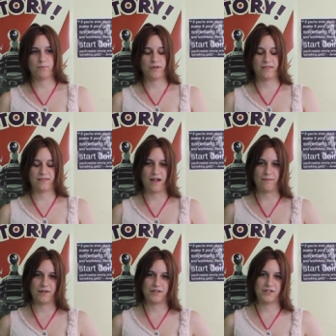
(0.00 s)
put
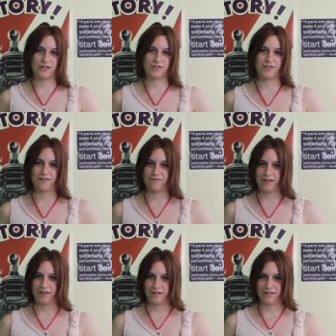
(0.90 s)
that much extra
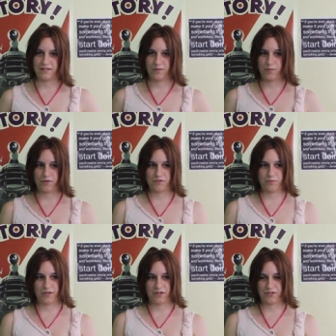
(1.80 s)
effort into post
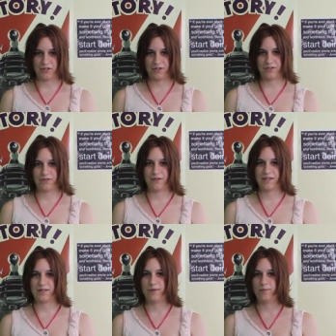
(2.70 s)
production is
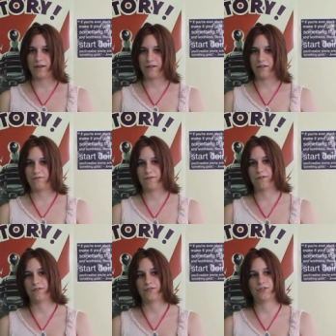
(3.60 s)
going to be better
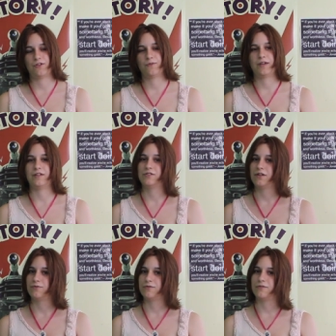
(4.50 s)
for the show in
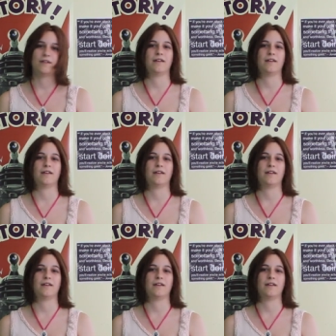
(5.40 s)
general